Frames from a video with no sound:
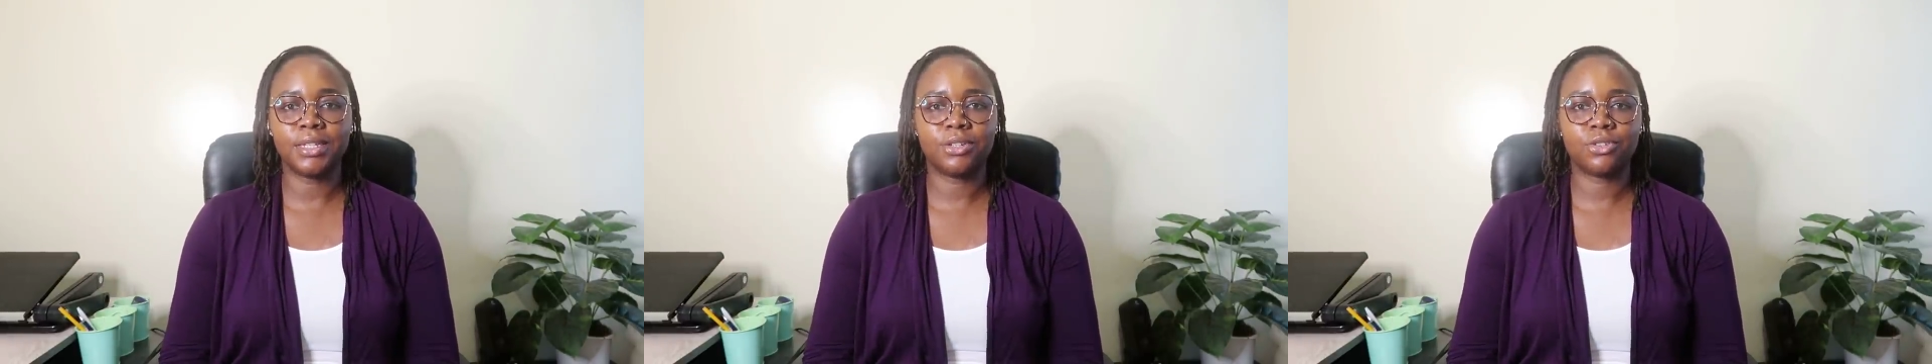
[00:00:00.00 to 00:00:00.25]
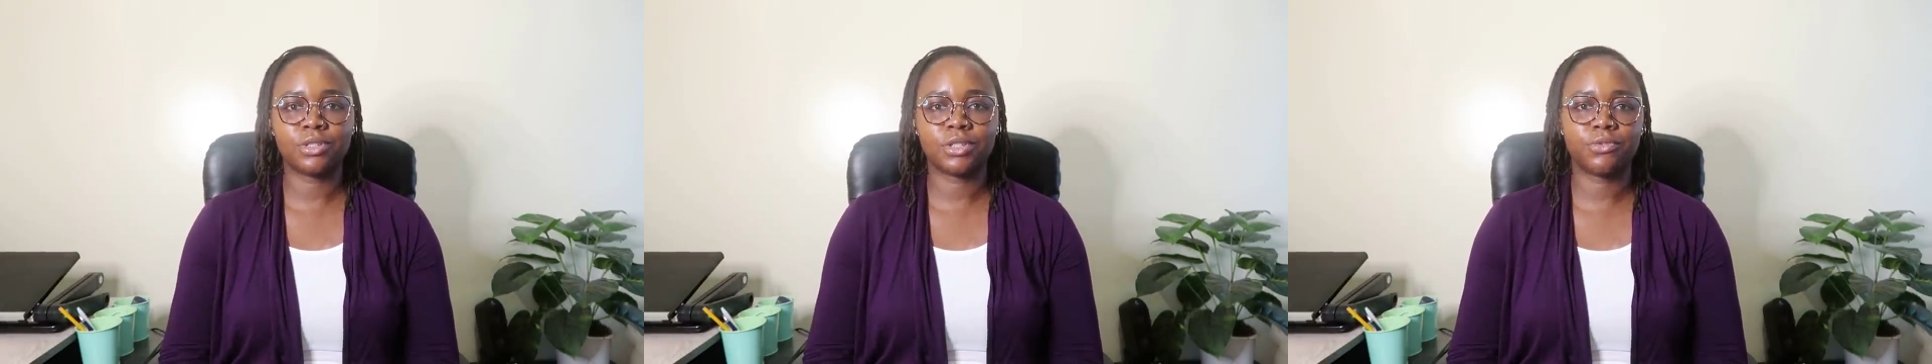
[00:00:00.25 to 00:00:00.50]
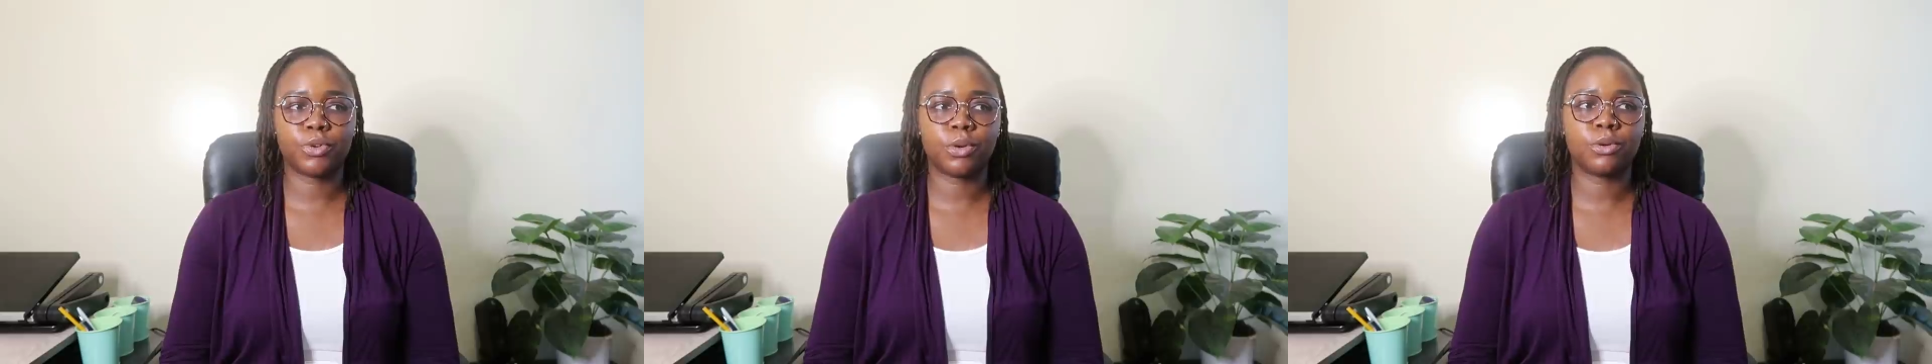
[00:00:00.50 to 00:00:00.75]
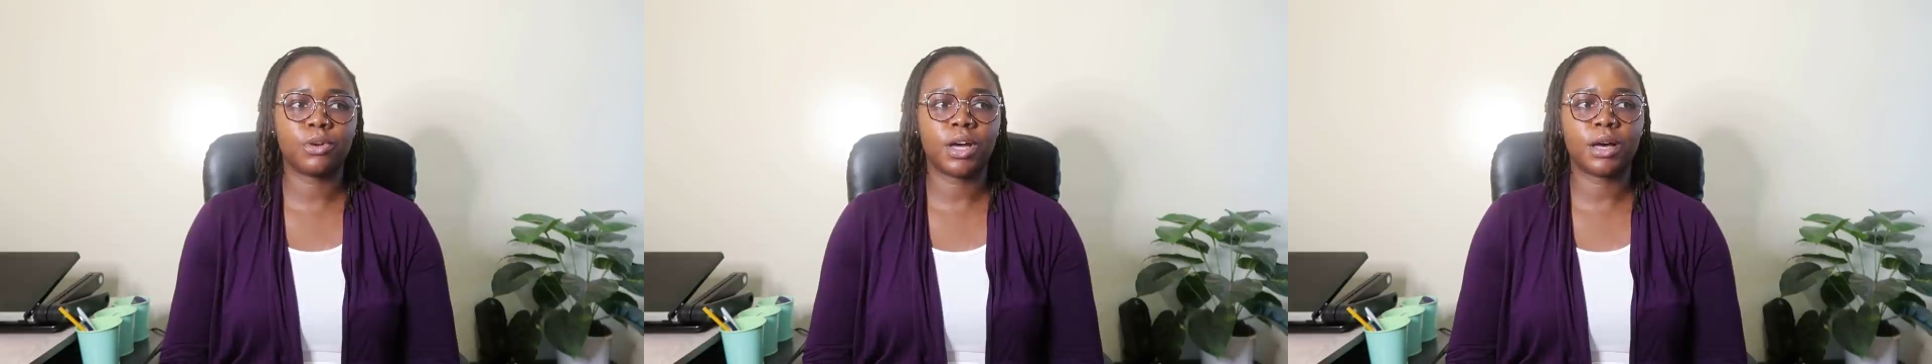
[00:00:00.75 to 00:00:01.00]
I did not
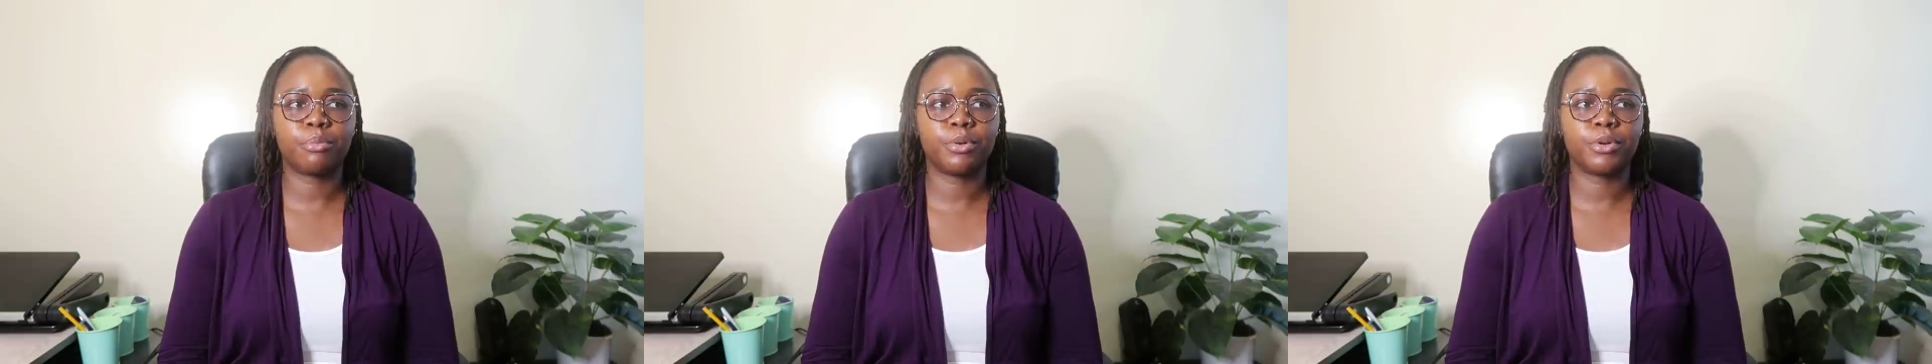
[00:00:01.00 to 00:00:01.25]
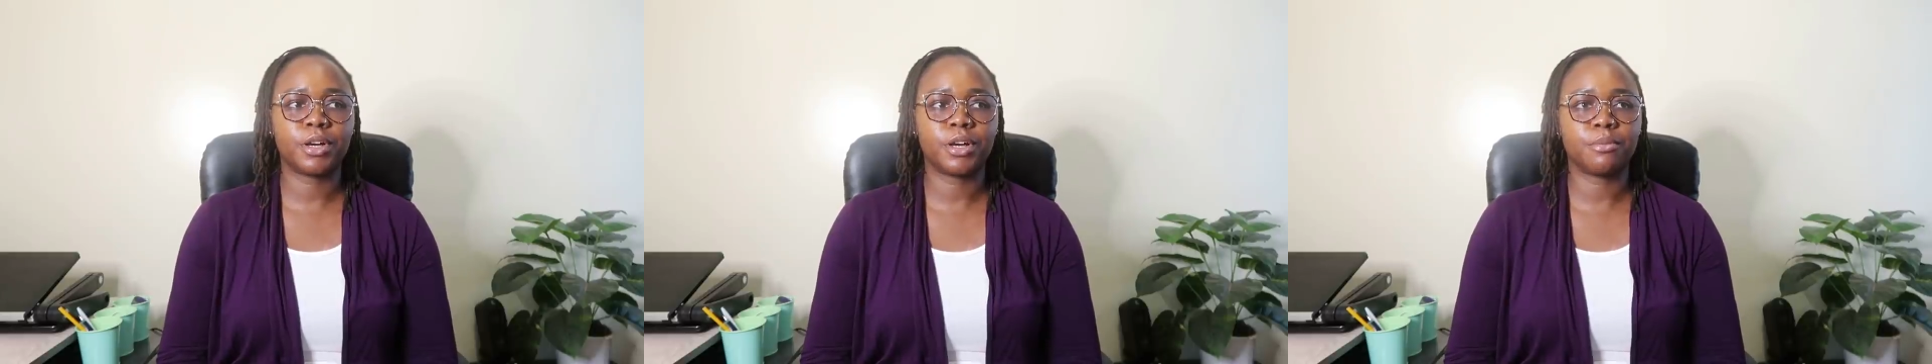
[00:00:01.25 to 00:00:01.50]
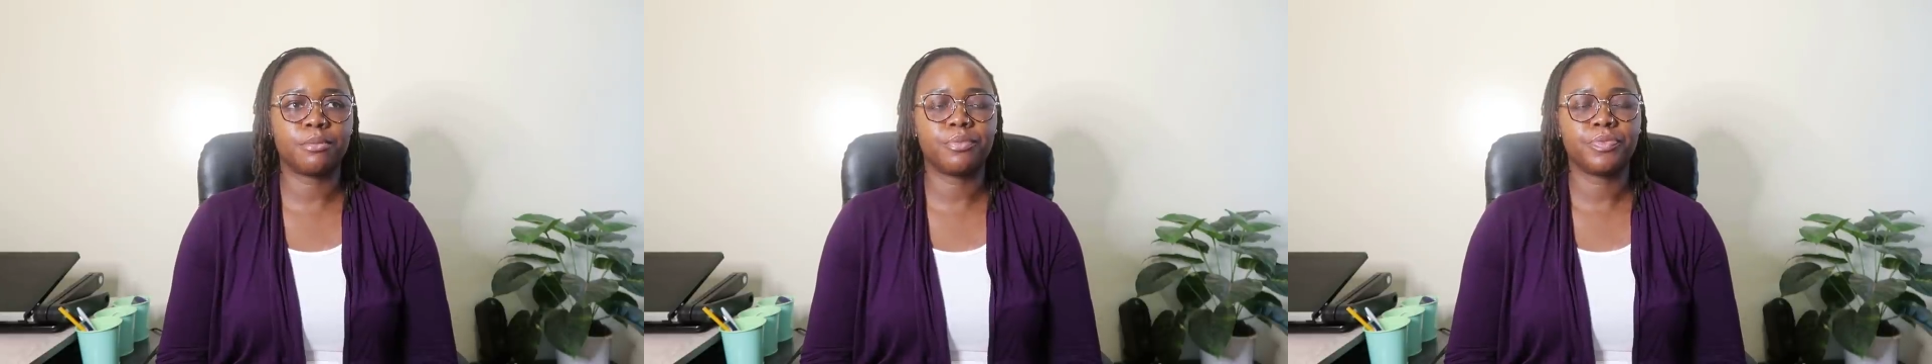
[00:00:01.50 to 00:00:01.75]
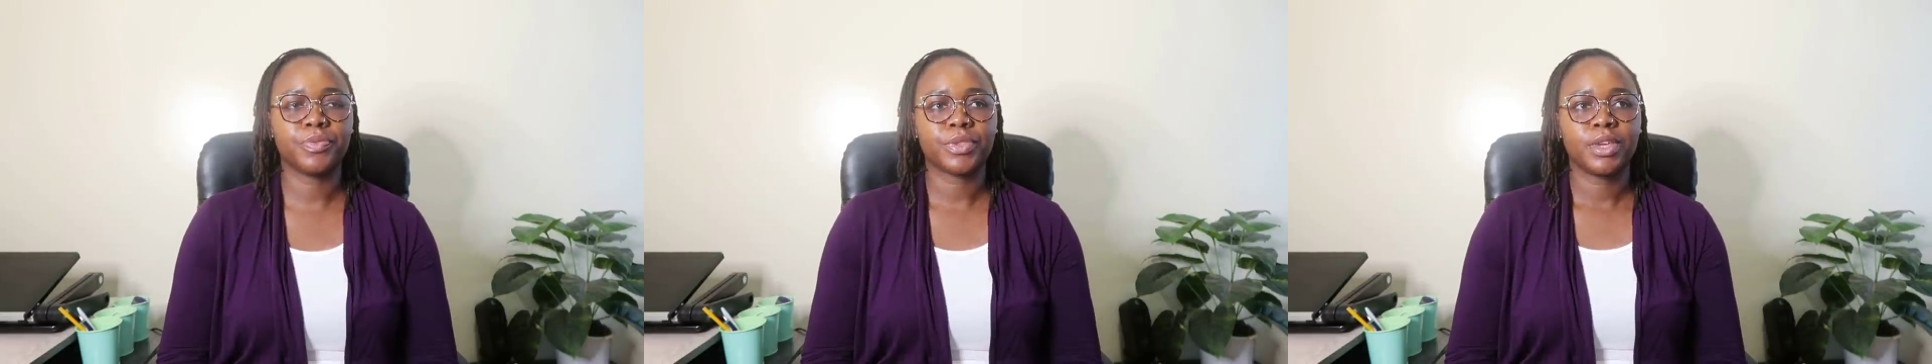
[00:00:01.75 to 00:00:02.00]
follow up
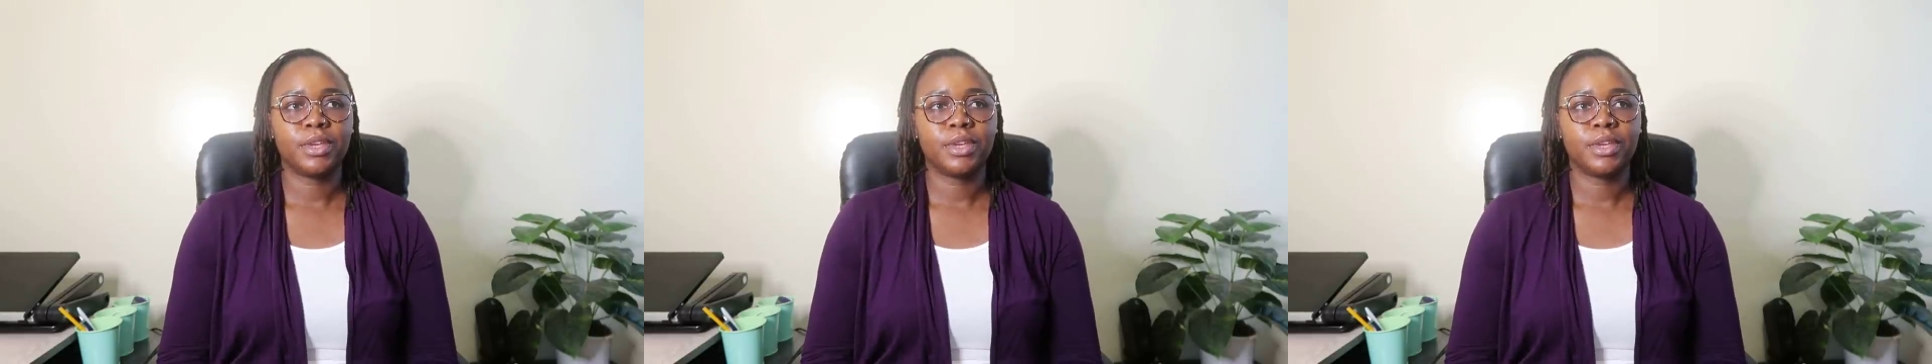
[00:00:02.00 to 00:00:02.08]
um,